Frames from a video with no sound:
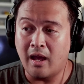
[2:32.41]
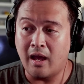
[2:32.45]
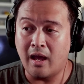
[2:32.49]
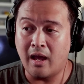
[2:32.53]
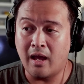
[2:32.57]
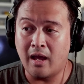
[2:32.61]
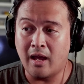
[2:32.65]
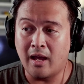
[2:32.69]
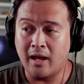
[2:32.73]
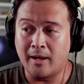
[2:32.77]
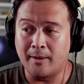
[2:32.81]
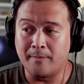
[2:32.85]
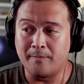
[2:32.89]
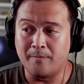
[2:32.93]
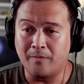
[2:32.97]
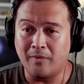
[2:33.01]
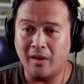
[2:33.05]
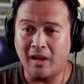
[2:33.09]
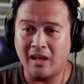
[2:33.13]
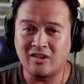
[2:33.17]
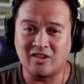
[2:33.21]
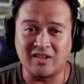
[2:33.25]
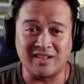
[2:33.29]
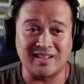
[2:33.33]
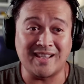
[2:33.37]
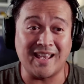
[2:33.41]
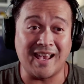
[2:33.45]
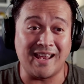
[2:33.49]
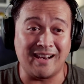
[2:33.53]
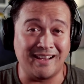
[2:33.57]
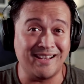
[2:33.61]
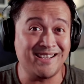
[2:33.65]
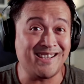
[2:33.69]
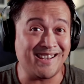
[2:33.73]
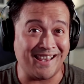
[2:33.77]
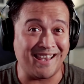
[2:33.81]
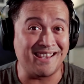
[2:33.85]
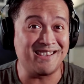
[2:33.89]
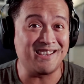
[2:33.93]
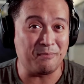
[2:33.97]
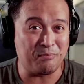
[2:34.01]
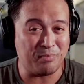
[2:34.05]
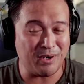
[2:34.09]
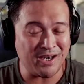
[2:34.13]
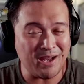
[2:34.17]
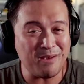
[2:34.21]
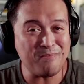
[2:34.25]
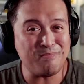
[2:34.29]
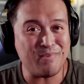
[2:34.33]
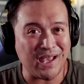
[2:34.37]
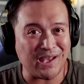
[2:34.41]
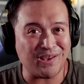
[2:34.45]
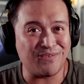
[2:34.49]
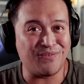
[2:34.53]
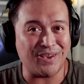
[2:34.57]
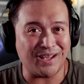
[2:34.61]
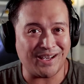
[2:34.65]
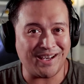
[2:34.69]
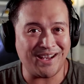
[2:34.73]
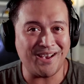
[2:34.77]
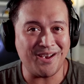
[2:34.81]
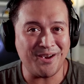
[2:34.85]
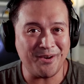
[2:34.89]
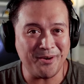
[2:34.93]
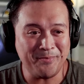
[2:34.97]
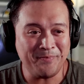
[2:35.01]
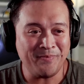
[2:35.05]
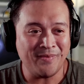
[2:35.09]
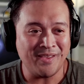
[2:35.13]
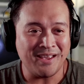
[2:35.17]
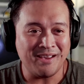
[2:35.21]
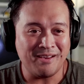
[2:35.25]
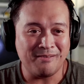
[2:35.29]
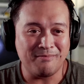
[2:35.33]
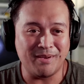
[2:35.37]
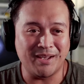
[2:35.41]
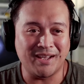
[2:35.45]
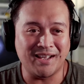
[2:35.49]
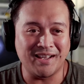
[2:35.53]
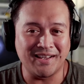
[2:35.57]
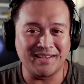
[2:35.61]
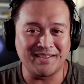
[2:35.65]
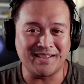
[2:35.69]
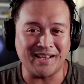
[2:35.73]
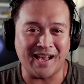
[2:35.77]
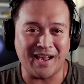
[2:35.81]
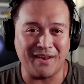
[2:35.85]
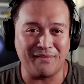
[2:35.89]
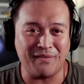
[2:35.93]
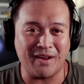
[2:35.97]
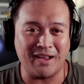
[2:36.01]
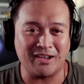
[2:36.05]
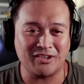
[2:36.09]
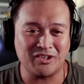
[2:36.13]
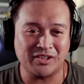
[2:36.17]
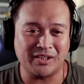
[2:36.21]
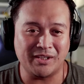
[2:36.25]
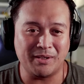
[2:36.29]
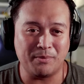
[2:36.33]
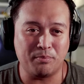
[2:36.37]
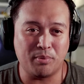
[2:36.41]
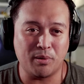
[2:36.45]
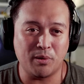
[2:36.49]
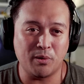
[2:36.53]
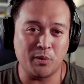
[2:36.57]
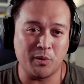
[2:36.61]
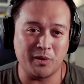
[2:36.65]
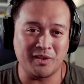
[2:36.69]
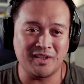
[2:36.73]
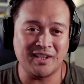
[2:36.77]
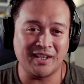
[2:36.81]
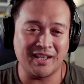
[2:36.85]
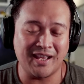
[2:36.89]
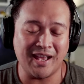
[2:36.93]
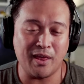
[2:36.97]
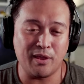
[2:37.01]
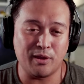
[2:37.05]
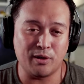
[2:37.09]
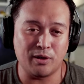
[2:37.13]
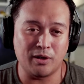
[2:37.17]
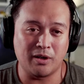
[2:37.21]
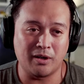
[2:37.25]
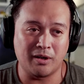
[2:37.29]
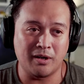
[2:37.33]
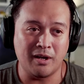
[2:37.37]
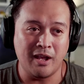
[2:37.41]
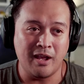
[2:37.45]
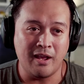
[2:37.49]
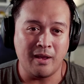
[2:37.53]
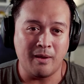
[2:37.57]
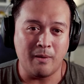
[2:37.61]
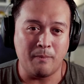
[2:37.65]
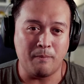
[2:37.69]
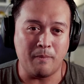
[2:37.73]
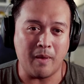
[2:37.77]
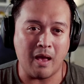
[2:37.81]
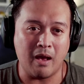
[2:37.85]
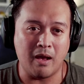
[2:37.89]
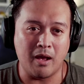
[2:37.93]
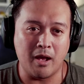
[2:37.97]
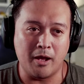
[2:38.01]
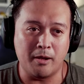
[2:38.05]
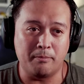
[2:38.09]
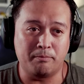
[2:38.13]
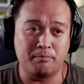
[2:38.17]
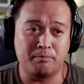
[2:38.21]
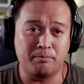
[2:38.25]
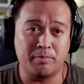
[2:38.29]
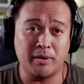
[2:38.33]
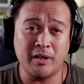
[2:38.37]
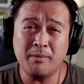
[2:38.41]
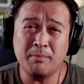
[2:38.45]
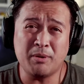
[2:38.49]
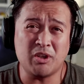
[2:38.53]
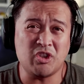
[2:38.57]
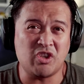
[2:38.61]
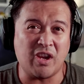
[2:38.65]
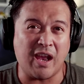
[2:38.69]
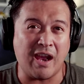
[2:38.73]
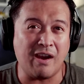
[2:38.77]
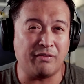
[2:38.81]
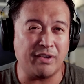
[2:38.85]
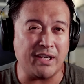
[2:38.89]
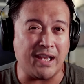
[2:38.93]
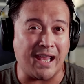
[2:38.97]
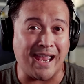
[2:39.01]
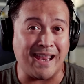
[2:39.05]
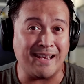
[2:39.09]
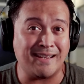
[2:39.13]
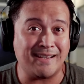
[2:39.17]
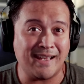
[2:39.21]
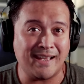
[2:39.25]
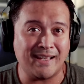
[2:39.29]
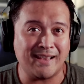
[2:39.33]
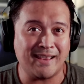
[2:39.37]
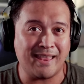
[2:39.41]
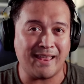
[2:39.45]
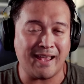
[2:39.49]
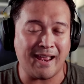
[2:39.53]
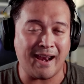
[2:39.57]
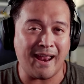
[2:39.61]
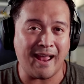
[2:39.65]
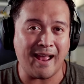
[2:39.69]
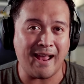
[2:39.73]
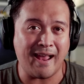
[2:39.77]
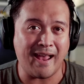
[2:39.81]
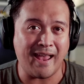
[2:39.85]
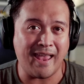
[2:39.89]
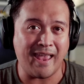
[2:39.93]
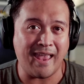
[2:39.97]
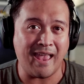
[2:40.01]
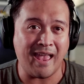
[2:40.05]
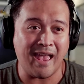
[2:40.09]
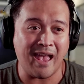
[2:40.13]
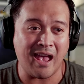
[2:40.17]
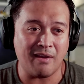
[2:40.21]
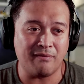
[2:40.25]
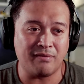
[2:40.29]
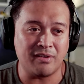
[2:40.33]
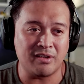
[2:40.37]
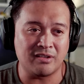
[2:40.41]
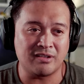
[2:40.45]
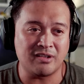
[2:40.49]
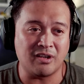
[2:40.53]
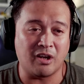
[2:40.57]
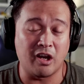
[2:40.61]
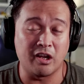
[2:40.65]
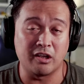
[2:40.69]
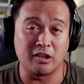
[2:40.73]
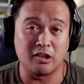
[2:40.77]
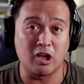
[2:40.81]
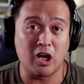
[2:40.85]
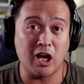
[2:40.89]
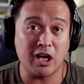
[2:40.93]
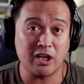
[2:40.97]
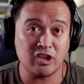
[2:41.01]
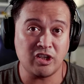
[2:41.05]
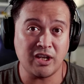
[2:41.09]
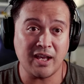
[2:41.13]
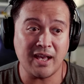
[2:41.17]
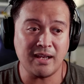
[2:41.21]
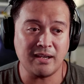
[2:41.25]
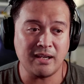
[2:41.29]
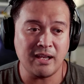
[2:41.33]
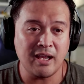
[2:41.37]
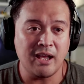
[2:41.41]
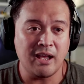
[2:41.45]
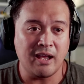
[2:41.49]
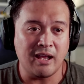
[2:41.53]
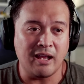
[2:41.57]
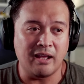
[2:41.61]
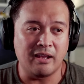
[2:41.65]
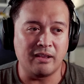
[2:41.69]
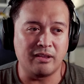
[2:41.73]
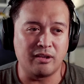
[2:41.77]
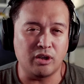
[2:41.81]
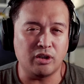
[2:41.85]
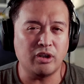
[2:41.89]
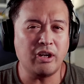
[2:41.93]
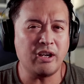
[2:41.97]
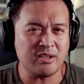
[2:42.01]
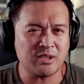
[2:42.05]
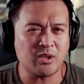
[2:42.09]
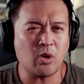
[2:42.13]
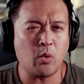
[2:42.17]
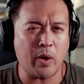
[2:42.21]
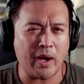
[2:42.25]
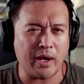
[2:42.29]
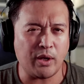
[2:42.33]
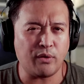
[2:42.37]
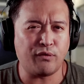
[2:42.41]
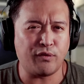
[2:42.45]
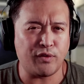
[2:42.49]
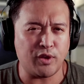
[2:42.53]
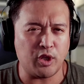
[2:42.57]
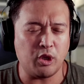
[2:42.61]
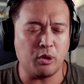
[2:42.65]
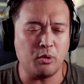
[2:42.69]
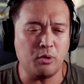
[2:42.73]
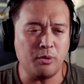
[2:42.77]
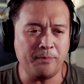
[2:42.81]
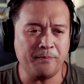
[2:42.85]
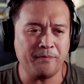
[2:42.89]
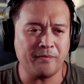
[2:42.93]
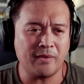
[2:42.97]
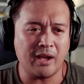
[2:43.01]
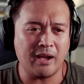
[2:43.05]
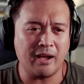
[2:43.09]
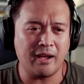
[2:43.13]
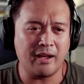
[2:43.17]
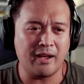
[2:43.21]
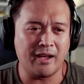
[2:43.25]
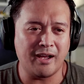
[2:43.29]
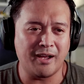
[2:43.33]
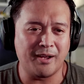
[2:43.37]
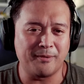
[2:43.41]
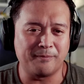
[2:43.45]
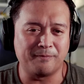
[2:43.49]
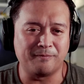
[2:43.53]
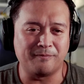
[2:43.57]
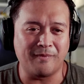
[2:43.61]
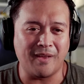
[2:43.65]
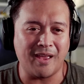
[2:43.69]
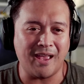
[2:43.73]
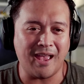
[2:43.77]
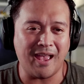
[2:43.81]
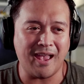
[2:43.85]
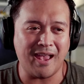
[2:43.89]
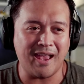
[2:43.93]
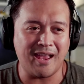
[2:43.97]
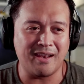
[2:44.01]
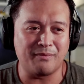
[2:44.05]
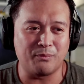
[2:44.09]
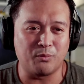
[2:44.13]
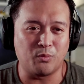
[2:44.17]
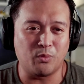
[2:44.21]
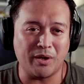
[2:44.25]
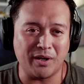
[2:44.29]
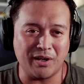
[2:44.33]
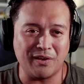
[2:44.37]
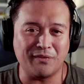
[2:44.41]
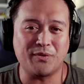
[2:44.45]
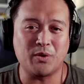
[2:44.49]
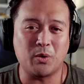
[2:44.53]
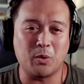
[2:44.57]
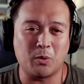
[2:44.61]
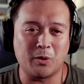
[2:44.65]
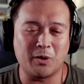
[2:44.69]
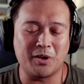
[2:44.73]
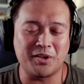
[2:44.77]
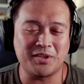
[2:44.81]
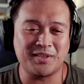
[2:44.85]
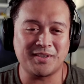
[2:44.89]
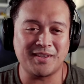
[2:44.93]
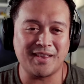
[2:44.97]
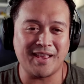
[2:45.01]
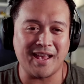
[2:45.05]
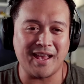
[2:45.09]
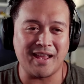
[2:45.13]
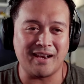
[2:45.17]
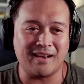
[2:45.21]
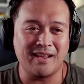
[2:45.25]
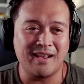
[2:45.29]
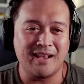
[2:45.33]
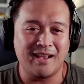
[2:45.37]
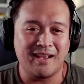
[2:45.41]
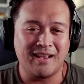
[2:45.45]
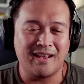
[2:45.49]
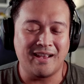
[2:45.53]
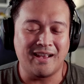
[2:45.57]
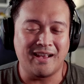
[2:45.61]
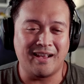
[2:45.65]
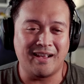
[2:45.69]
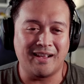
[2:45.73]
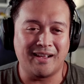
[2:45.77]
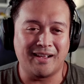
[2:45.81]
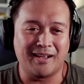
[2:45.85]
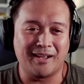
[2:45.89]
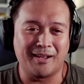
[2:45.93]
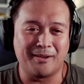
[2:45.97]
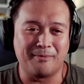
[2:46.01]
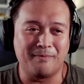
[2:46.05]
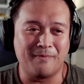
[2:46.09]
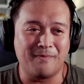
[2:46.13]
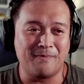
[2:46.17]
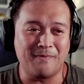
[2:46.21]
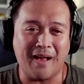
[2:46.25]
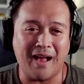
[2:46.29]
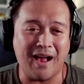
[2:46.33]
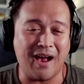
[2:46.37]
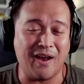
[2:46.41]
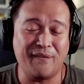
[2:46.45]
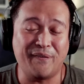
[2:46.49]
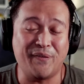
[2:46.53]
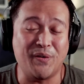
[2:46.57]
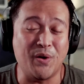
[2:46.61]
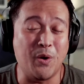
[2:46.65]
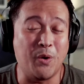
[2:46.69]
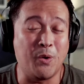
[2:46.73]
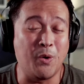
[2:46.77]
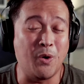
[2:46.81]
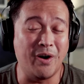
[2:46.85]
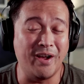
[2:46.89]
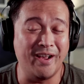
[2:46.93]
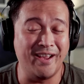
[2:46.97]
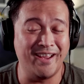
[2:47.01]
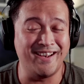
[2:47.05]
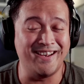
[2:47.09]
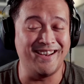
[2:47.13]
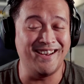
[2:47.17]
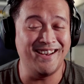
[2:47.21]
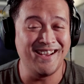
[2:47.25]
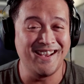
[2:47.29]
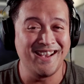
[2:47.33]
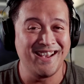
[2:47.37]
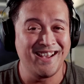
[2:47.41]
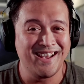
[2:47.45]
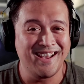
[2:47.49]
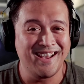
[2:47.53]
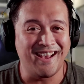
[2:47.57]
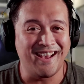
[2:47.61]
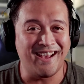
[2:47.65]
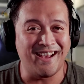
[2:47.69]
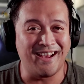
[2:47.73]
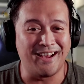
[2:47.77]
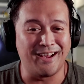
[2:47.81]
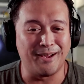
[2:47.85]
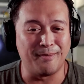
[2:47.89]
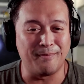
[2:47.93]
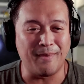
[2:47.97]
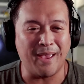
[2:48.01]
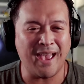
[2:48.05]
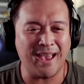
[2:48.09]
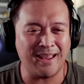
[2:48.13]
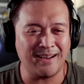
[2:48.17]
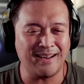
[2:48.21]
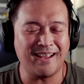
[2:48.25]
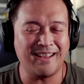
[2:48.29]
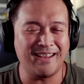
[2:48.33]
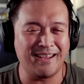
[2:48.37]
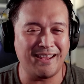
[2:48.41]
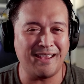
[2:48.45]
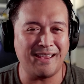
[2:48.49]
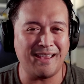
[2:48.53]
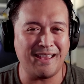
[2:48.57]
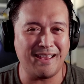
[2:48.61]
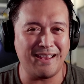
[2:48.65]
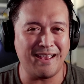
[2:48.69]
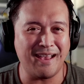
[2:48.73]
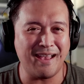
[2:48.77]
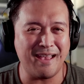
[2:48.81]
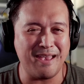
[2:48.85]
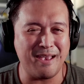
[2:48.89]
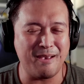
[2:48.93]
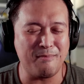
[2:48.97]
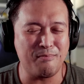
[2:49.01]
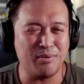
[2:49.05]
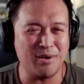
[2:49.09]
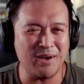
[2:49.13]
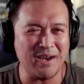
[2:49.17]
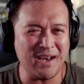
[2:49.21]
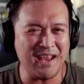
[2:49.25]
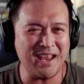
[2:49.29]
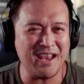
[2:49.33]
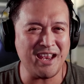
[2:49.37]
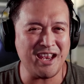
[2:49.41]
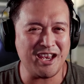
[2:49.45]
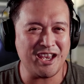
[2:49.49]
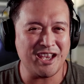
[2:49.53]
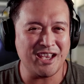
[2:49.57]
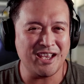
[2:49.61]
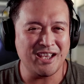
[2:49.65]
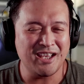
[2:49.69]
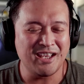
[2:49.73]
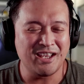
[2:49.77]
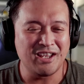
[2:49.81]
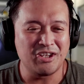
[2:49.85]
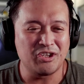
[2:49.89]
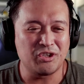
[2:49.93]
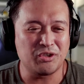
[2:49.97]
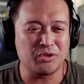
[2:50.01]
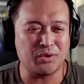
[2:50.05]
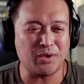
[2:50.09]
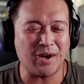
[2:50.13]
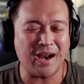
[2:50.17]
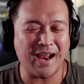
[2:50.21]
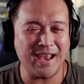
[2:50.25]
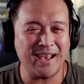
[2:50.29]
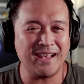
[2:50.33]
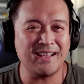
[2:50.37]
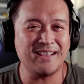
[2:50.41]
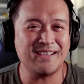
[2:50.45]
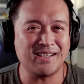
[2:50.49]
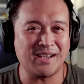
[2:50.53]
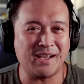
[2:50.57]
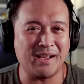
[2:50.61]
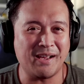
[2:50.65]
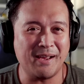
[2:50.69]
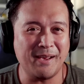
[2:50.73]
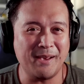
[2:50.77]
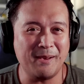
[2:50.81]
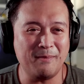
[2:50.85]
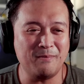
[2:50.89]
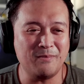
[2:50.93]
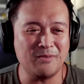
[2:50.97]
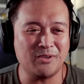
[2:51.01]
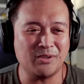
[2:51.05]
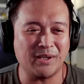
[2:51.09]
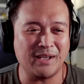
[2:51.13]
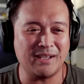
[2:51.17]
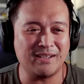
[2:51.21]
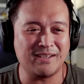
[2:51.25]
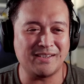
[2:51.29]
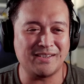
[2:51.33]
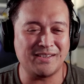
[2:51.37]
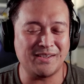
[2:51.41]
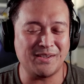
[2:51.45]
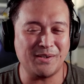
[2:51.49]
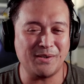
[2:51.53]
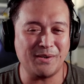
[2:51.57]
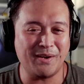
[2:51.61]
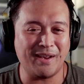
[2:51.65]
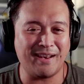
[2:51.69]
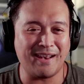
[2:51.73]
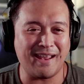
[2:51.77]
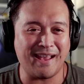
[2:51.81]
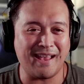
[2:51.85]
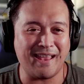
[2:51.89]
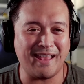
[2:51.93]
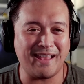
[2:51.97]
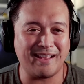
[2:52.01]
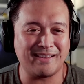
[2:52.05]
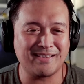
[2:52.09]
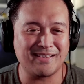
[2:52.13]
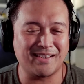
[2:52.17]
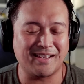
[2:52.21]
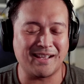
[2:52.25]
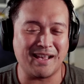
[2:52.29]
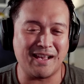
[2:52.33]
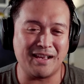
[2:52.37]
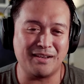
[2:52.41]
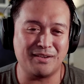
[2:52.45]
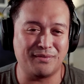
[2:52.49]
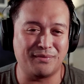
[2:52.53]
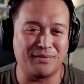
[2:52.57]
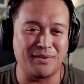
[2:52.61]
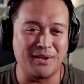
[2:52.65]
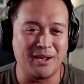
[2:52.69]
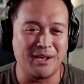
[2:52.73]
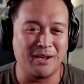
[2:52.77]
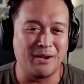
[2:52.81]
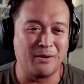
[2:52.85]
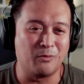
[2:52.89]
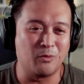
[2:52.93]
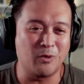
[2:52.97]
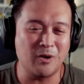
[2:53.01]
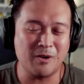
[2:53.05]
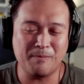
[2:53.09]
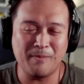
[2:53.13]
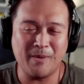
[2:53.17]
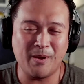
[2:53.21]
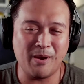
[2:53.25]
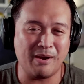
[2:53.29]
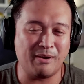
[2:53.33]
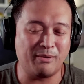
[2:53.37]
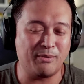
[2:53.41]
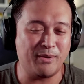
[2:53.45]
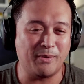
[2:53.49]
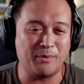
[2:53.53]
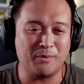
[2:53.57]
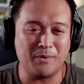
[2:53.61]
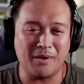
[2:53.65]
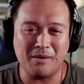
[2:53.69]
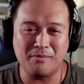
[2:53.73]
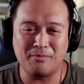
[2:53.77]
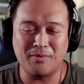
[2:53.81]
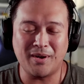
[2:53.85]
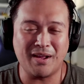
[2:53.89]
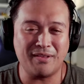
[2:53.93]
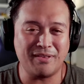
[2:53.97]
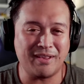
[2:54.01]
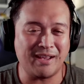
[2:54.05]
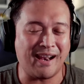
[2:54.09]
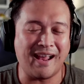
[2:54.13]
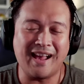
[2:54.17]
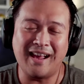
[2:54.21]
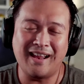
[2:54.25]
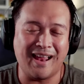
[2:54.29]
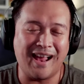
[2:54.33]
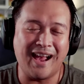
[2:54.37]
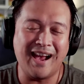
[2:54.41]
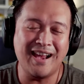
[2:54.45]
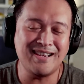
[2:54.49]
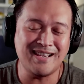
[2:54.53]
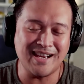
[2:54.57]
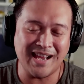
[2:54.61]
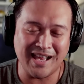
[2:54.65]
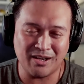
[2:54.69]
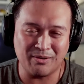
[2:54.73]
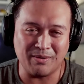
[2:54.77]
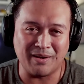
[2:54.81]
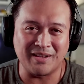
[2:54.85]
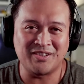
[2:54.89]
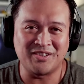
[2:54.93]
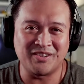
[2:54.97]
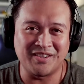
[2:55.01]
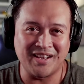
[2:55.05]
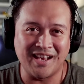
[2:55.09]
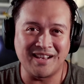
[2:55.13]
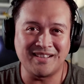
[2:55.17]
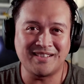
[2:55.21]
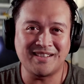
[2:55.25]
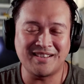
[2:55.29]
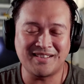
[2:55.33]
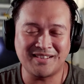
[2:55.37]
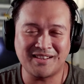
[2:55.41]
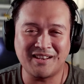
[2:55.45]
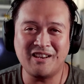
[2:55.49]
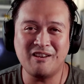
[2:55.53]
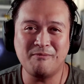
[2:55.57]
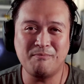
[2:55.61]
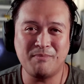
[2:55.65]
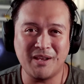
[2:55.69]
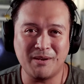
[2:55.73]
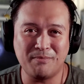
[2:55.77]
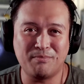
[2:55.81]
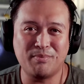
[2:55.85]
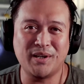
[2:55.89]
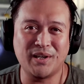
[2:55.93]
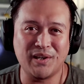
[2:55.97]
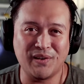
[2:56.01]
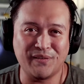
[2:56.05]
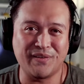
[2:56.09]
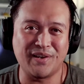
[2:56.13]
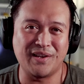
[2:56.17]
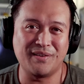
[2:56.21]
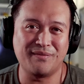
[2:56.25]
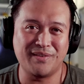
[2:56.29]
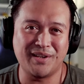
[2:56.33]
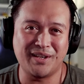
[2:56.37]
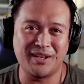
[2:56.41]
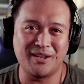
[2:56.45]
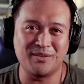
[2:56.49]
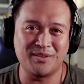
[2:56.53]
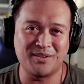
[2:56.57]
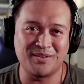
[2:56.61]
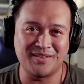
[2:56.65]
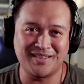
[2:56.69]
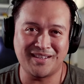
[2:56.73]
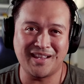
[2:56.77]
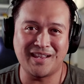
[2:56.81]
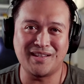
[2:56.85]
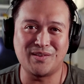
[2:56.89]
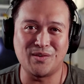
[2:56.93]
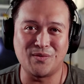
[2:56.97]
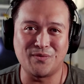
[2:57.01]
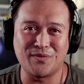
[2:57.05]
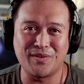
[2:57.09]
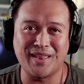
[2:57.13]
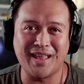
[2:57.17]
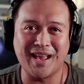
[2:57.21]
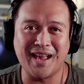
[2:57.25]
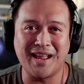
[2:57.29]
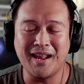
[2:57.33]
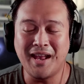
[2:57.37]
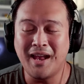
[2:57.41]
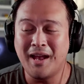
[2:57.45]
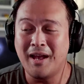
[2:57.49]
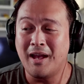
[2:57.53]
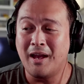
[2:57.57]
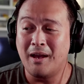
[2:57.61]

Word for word: Um, it's just that it's, it's a pretty big video, because I've actually put together Uh, pretty much every ending that I haven't unlocked yet. There is quite a few, um, and one, of course, that uh, I, for one, um, had a, a, a pretty trying time trying to do, and I had to kind of work my around that. I, I digress, you guys. It's going to be a pretty fun video, so stay tuned for that.